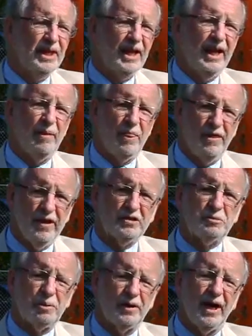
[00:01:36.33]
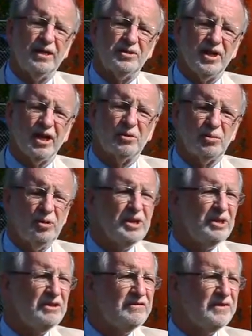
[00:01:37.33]
and this project
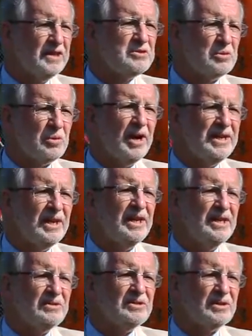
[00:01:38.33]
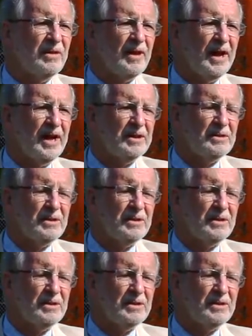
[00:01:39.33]
really fits right into that.